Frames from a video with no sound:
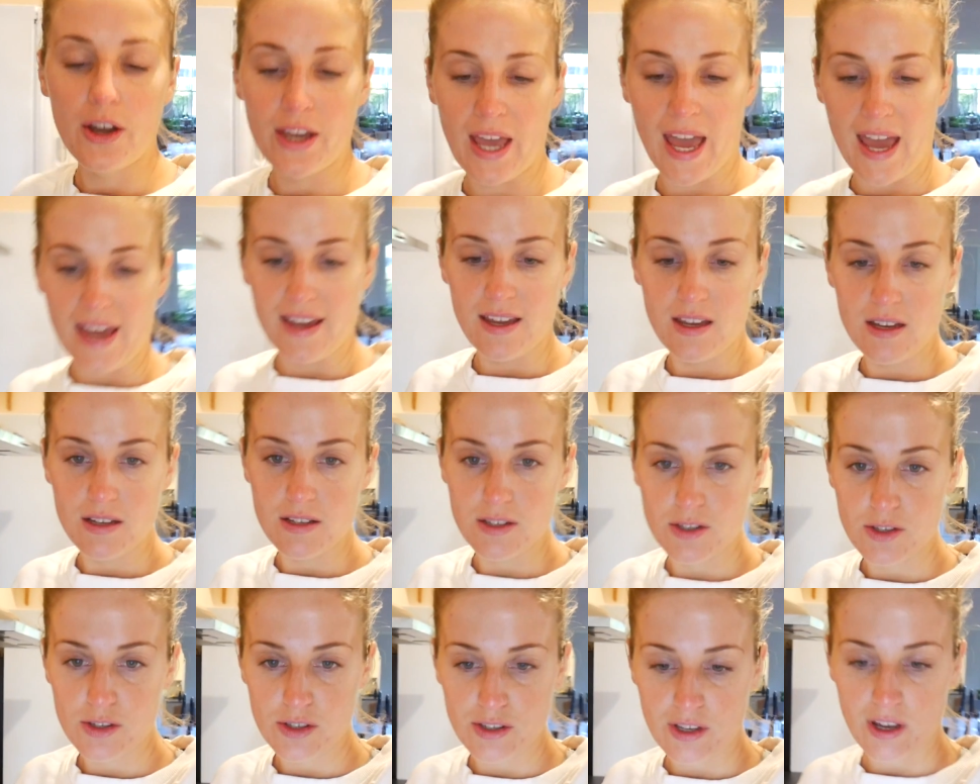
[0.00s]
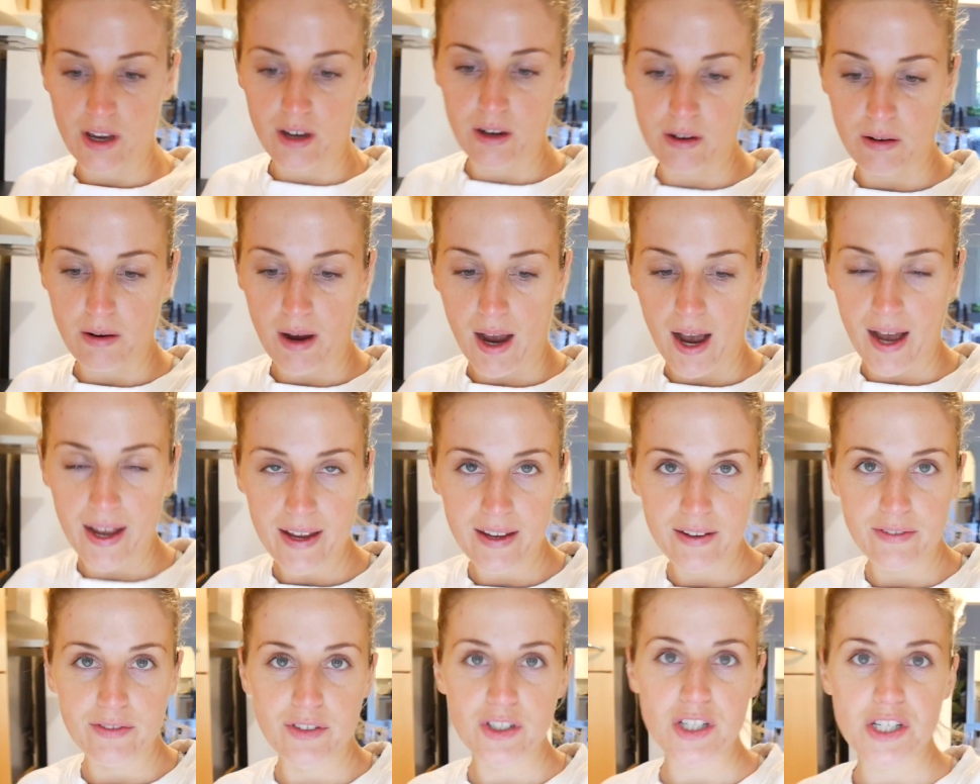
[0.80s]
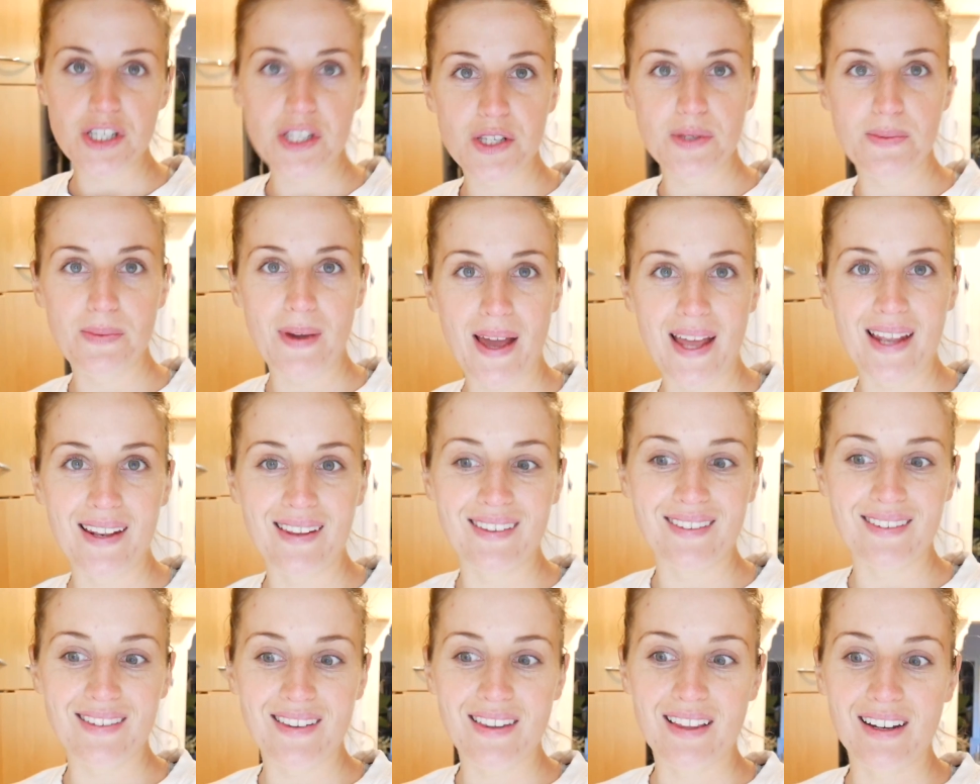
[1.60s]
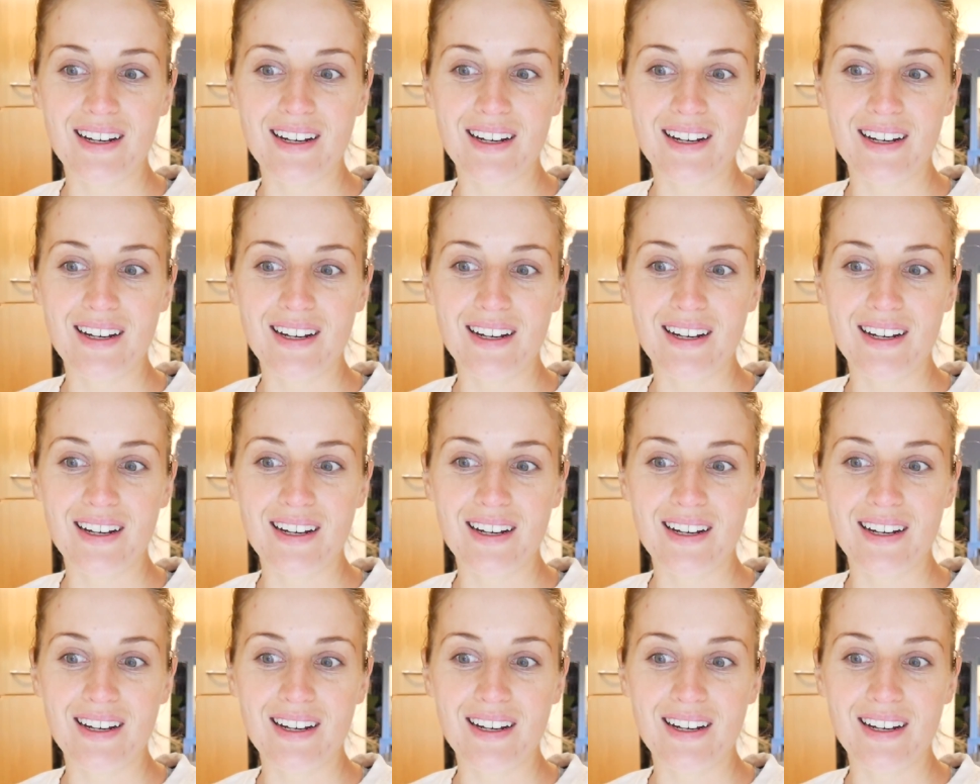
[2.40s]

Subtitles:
Okay, so I have just spent